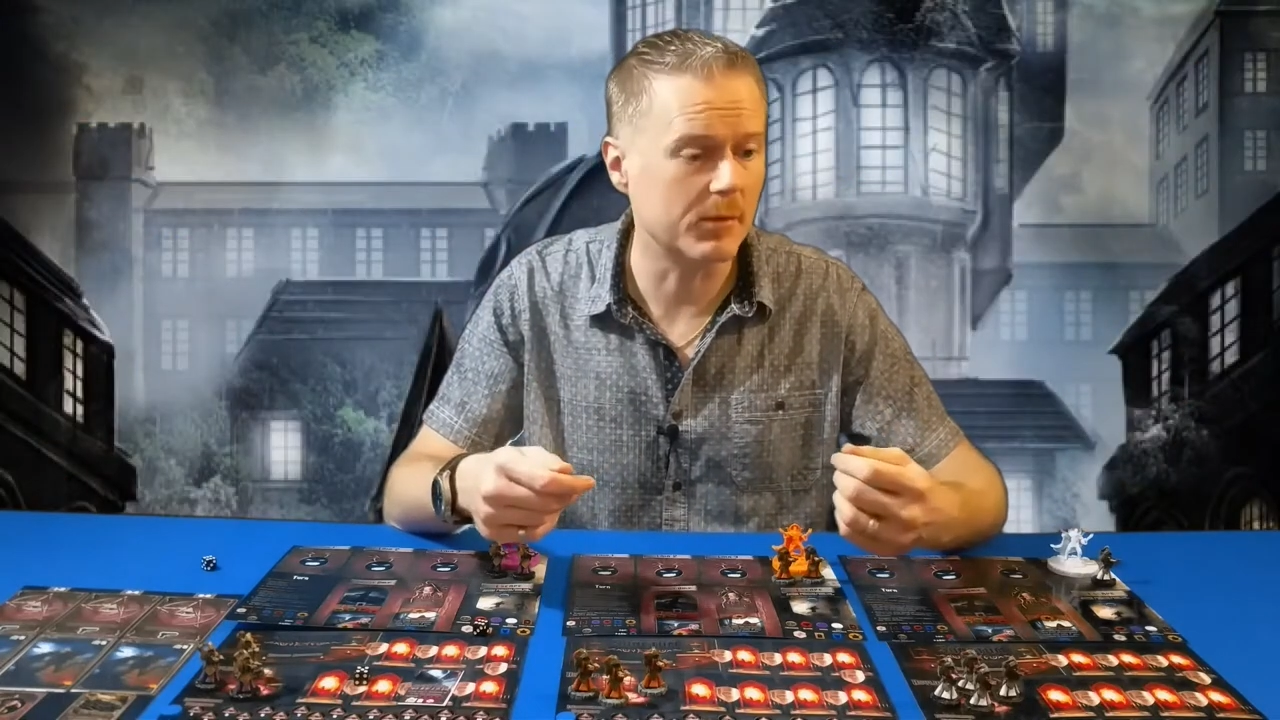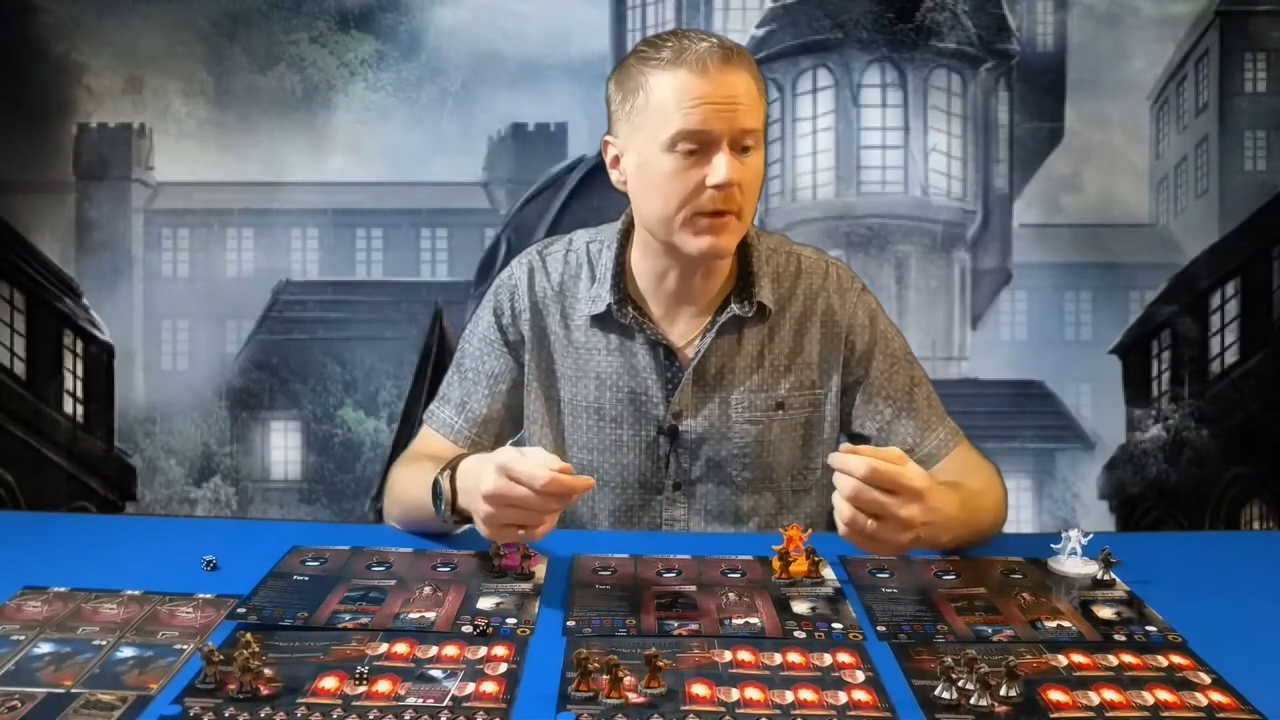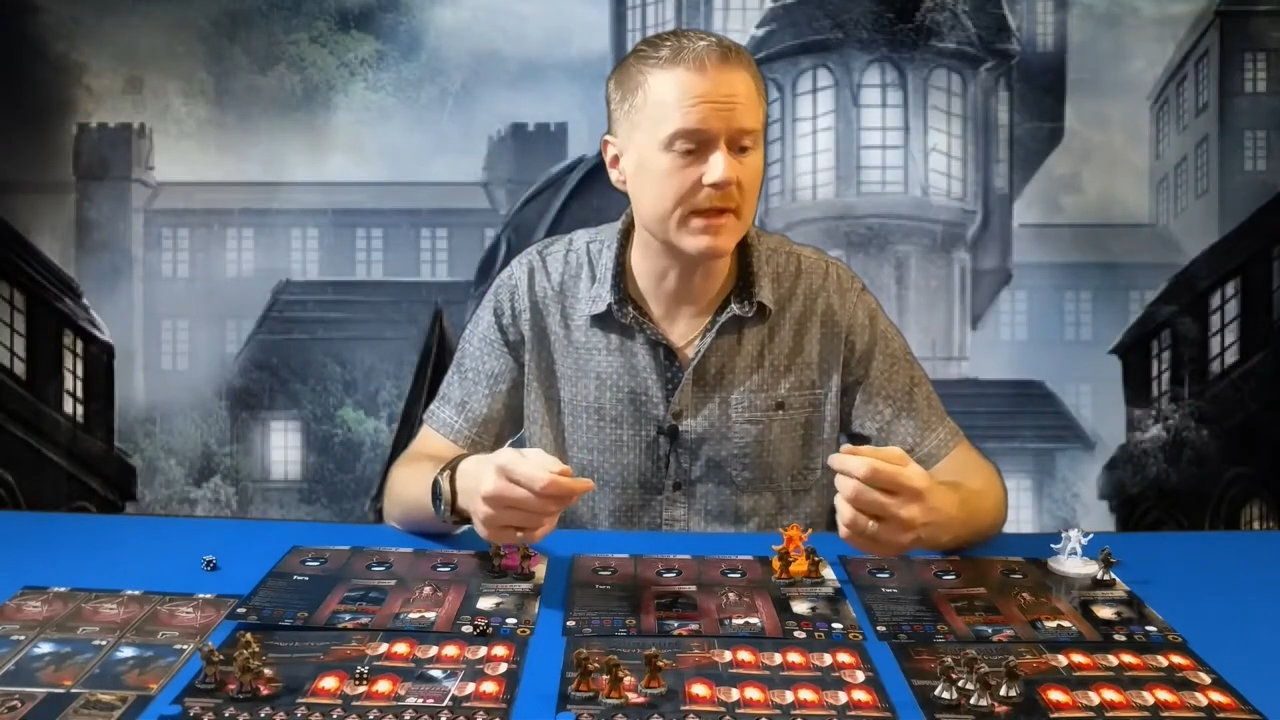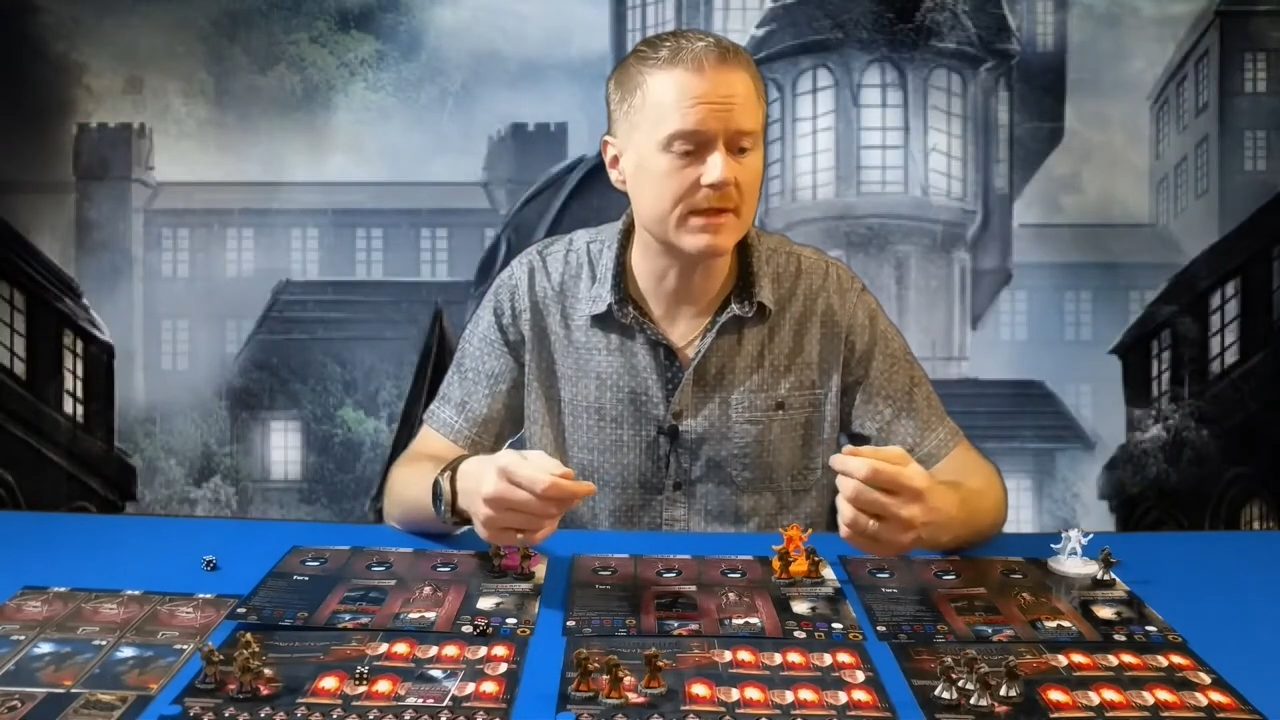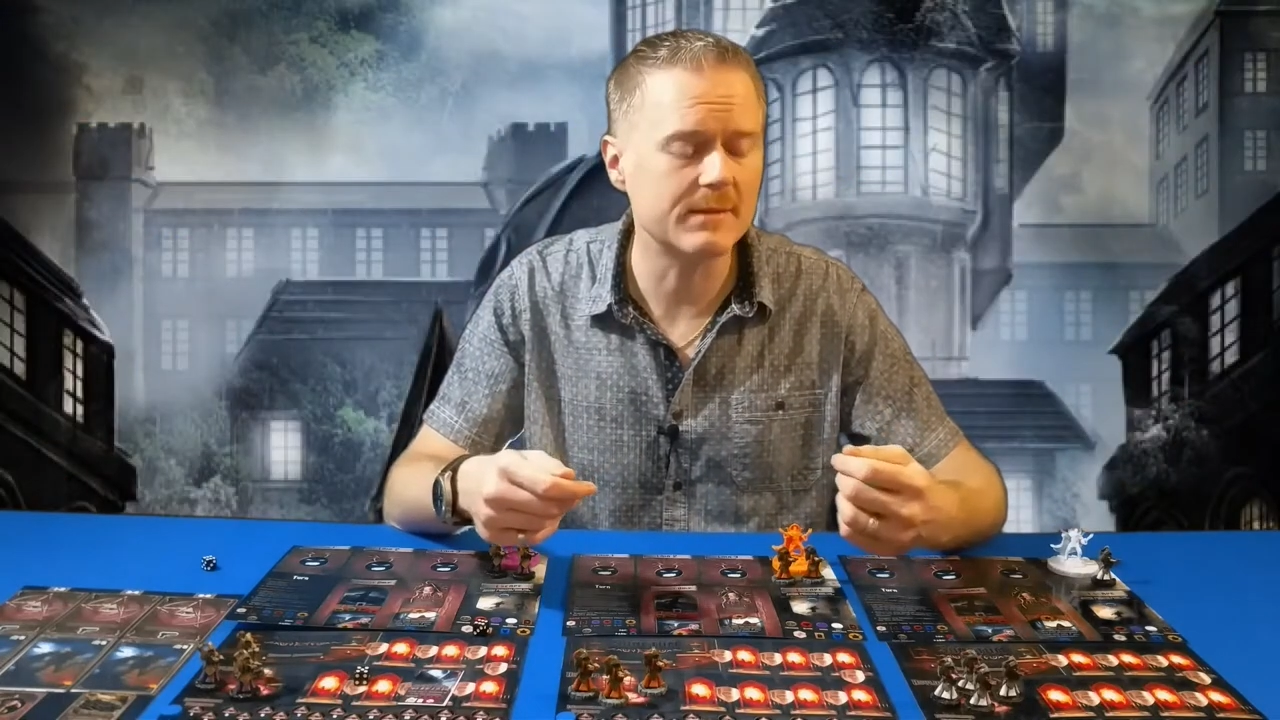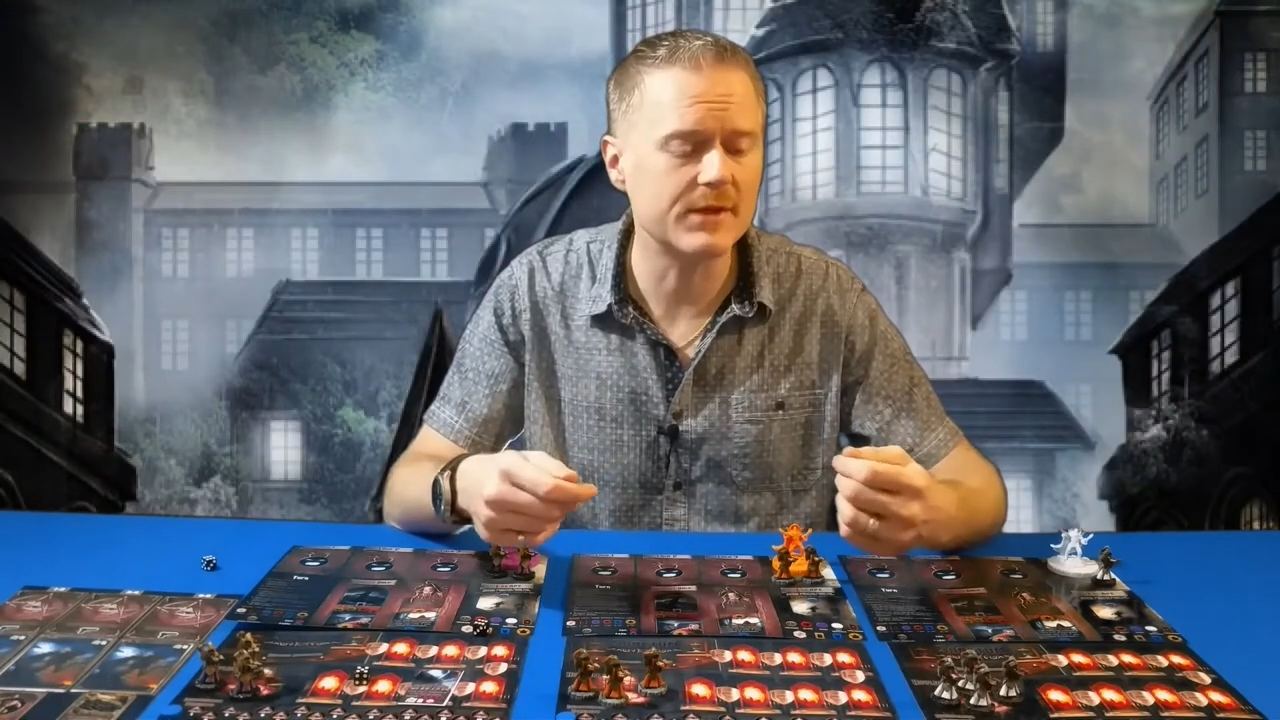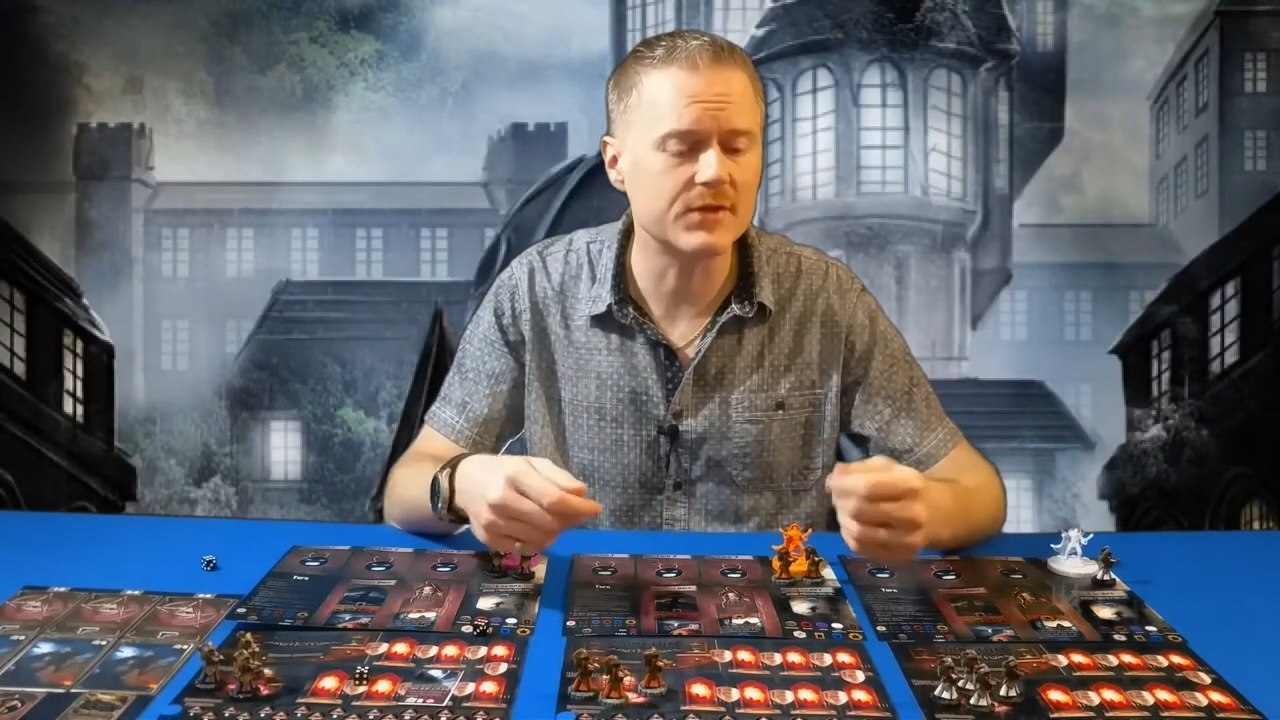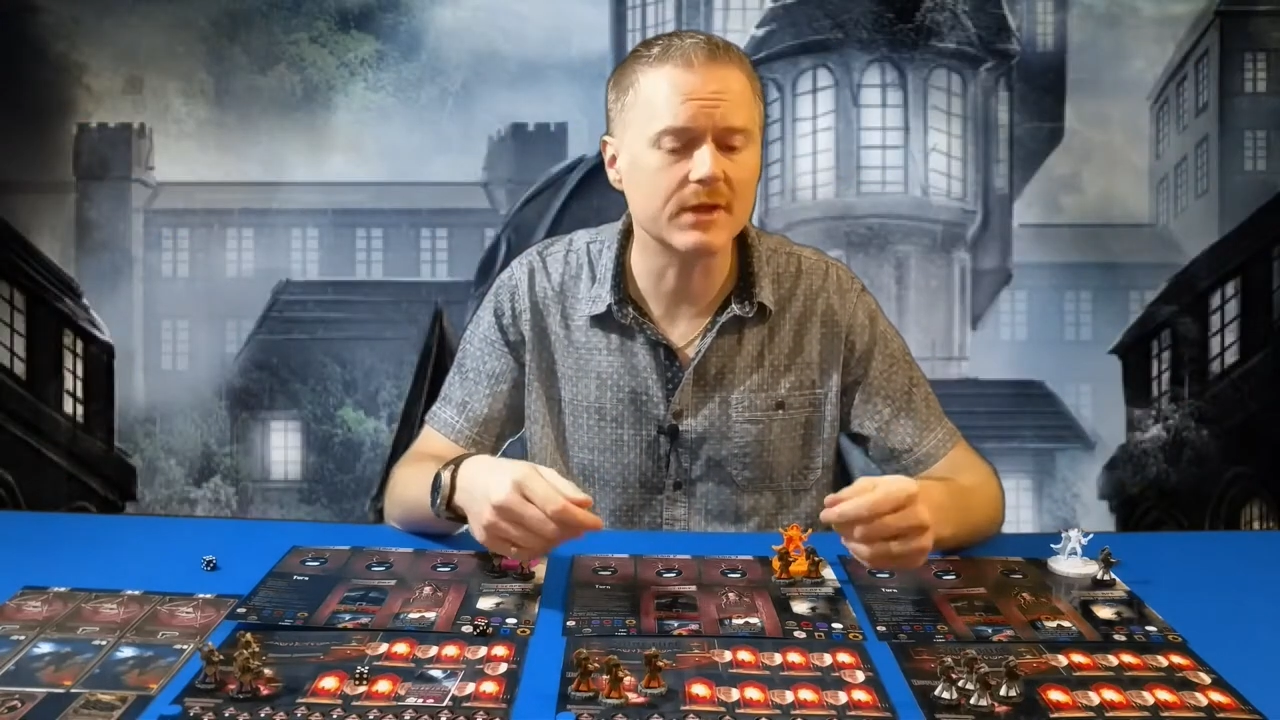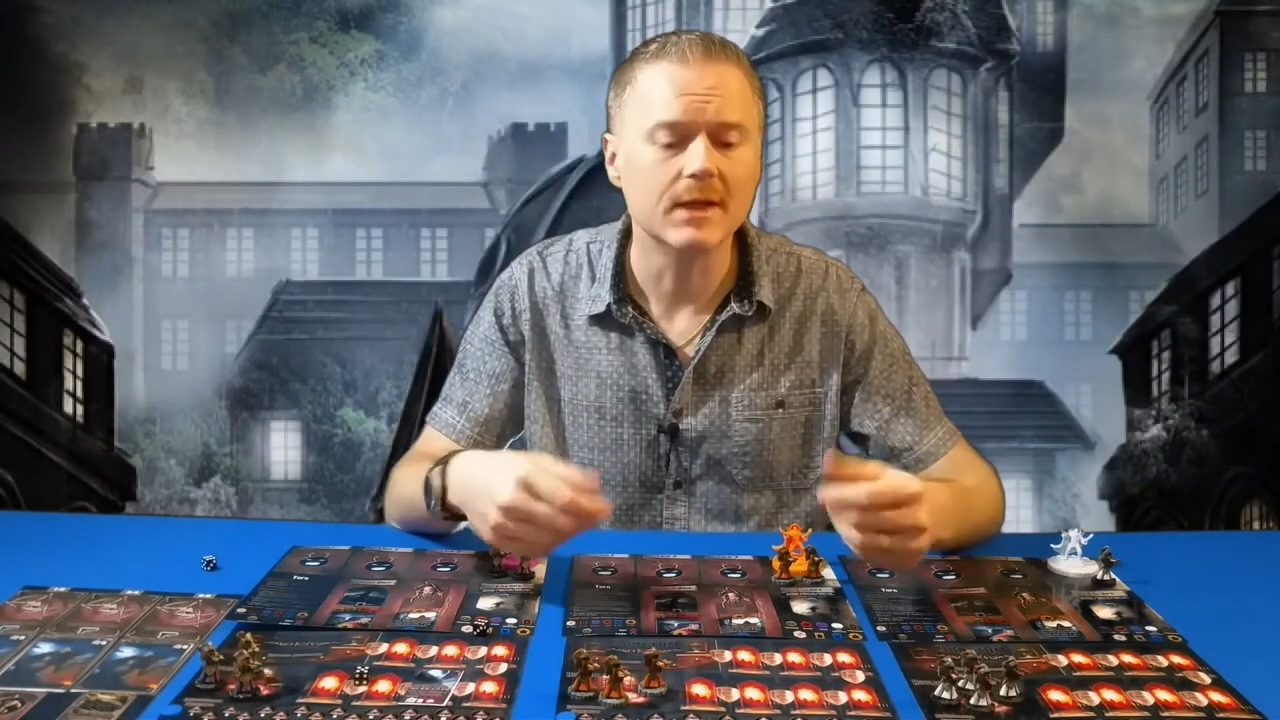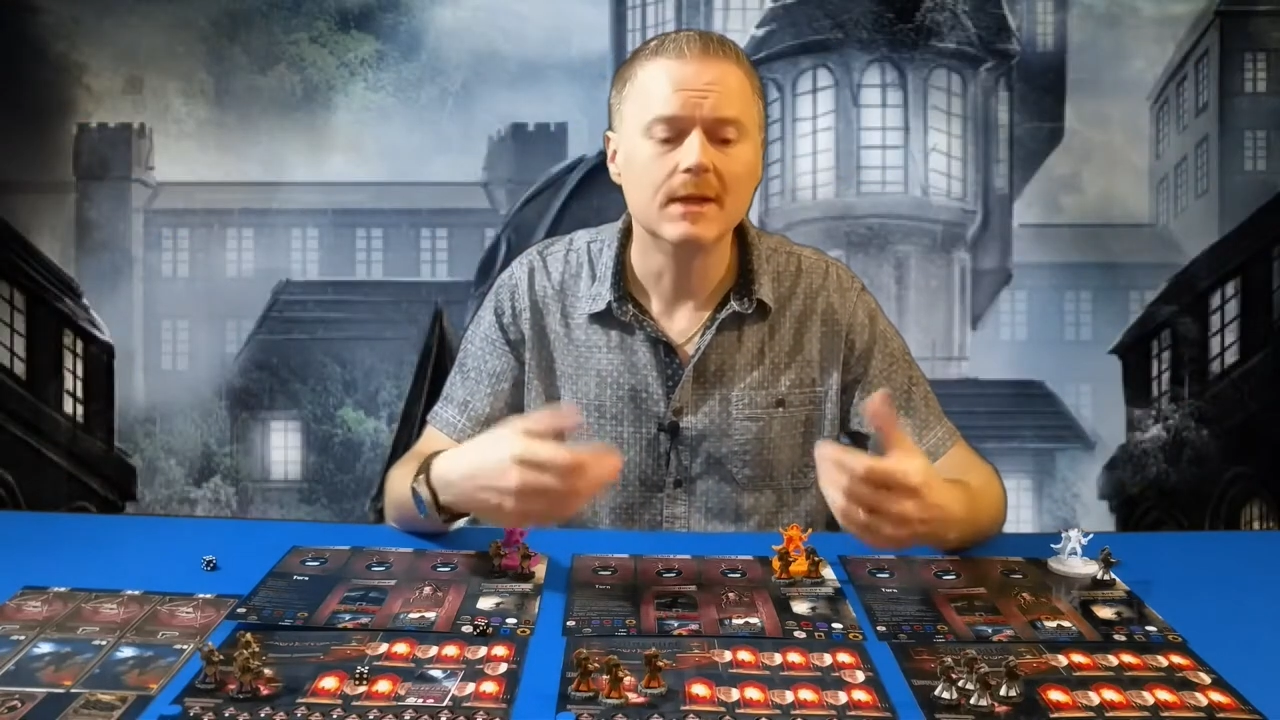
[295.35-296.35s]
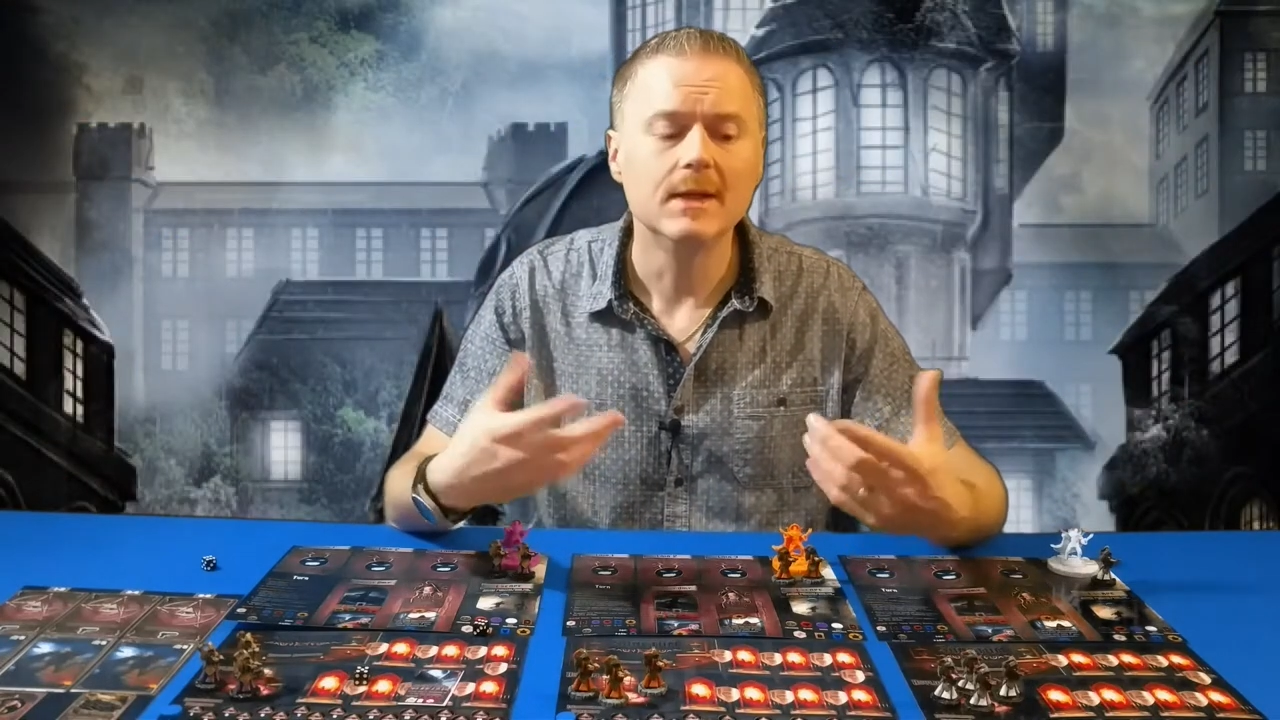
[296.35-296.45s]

bit more asymmetric.